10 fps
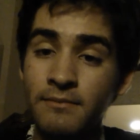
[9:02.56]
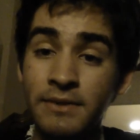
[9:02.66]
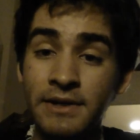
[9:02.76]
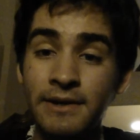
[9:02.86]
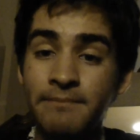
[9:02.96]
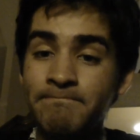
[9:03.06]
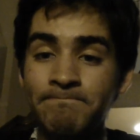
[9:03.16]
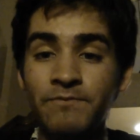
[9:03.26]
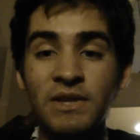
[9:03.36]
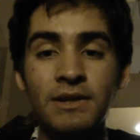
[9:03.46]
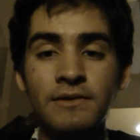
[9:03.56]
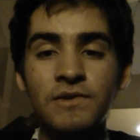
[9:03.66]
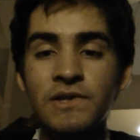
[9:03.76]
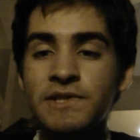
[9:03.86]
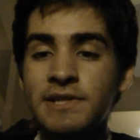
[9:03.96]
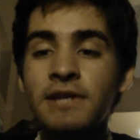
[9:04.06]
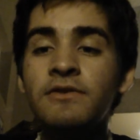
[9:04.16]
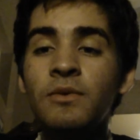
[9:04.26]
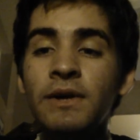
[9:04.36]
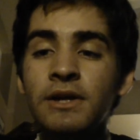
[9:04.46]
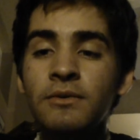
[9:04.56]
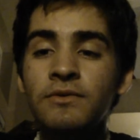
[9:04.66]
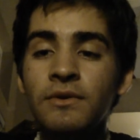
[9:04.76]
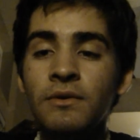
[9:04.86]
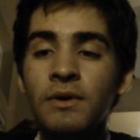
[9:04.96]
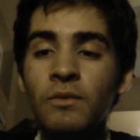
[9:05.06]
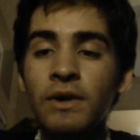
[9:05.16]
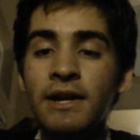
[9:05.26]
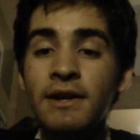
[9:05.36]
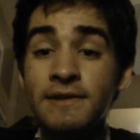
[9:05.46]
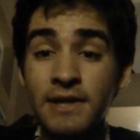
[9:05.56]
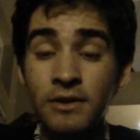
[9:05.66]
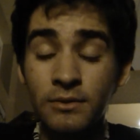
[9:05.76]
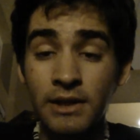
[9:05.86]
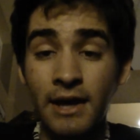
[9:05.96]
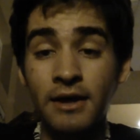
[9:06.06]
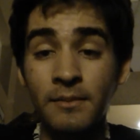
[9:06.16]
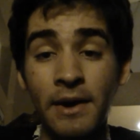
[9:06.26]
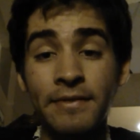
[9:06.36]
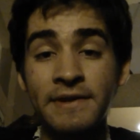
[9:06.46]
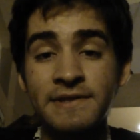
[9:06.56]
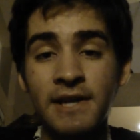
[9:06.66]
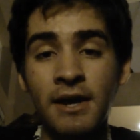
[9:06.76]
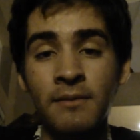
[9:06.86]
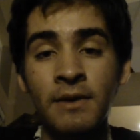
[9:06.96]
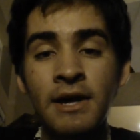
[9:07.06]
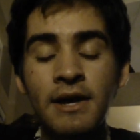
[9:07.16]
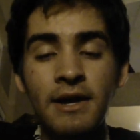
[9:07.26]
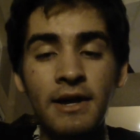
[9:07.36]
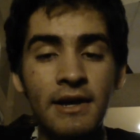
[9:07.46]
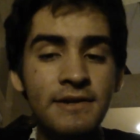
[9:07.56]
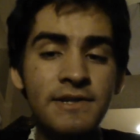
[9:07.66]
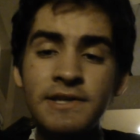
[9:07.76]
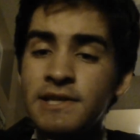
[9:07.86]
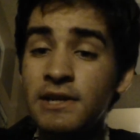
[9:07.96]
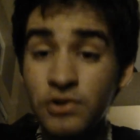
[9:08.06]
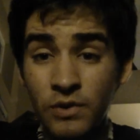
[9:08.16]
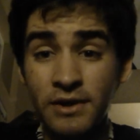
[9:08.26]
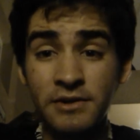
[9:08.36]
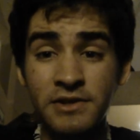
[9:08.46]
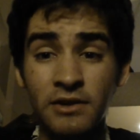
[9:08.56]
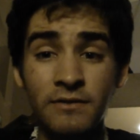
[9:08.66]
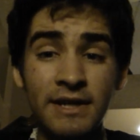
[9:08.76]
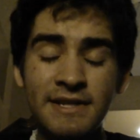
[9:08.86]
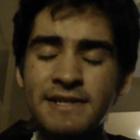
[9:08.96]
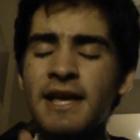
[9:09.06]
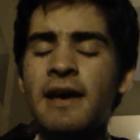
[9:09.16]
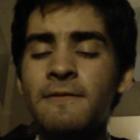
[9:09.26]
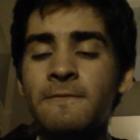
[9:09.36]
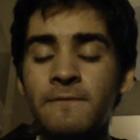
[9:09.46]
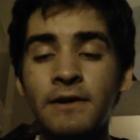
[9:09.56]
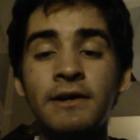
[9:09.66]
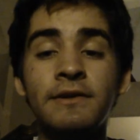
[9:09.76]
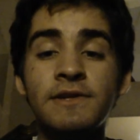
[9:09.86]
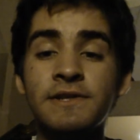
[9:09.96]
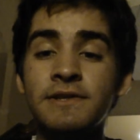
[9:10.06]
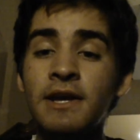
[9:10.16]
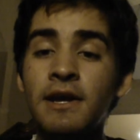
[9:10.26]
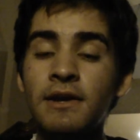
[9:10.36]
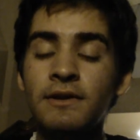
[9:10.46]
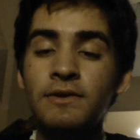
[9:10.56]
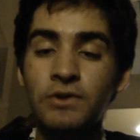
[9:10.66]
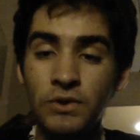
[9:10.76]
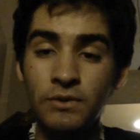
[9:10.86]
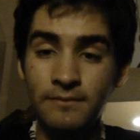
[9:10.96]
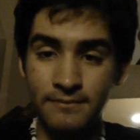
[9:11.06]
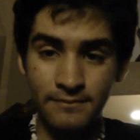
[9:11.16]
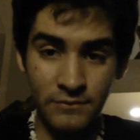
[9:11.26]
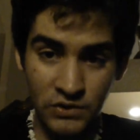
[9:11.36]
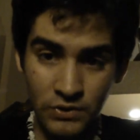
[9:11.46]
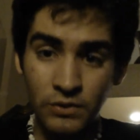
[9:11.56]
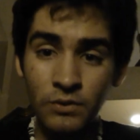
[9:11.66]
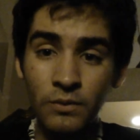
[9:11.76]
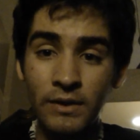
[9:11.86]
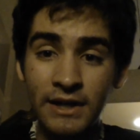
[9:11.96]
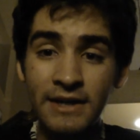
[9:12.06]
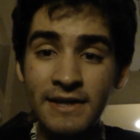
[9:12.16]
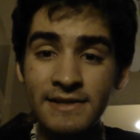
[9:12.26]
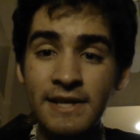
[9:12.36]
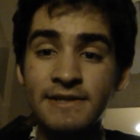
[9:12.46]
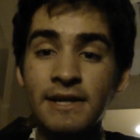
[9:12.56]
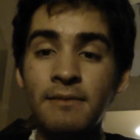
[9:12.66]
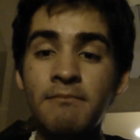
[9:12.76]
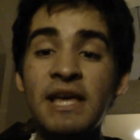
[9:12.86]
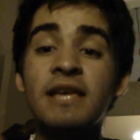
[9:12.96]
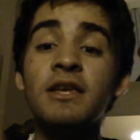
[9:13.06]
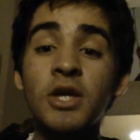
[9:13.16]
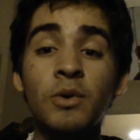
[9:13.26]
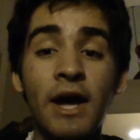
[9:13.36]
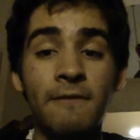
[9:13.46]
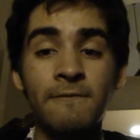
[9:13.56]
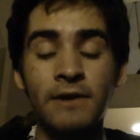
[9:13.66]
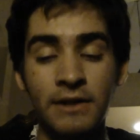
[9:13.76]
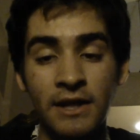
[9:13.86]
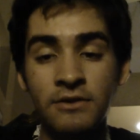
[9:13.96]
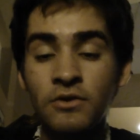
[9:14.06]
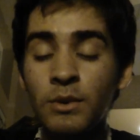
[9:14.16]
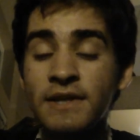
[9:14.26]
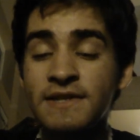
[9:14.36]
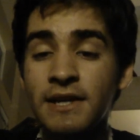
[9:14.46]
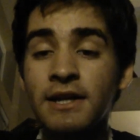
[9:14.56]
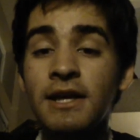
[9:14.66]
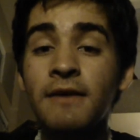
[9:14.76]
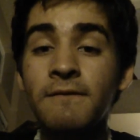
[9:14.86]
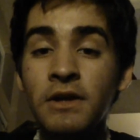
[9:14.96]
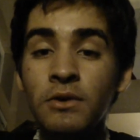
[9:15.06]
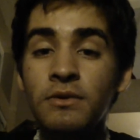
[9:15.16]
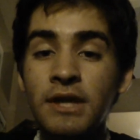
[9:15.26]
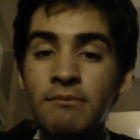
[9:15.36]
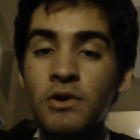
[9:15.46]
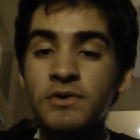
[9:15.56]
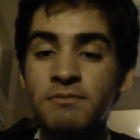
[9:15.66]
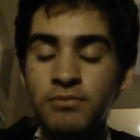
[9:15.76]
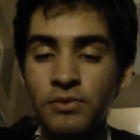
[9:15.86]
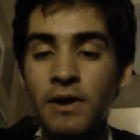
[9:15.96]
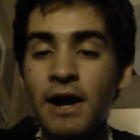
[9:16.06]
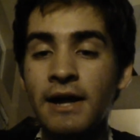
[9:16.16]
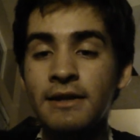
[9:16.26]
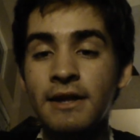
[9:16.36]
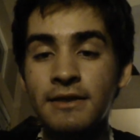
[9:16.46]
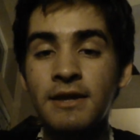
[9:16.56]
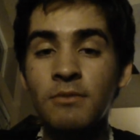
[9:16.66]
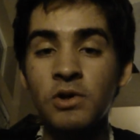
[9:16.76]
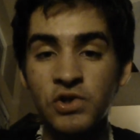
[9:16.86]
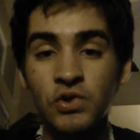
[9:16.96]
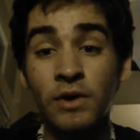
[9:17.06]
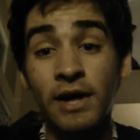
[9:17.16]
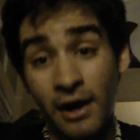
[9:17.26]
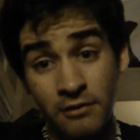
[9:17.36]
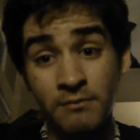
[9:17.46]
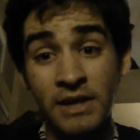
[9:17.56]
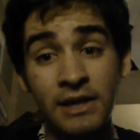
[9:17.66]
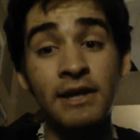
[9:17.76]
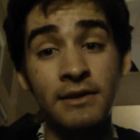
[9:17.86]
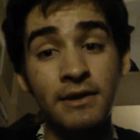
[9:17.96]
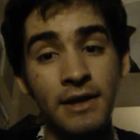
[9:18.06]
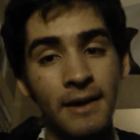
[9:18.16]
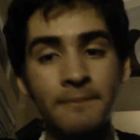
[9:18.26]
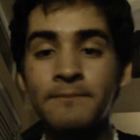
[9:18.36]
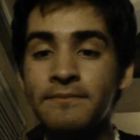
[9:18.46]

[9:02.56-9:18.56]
But just stick to what you do and what it is that you like about this game, and just enjoy yourself. Like, just have fun. Just don't do what it is that's going to make you have fun. Like, do what is going to give you the most pride and like the most joy out of being in the game.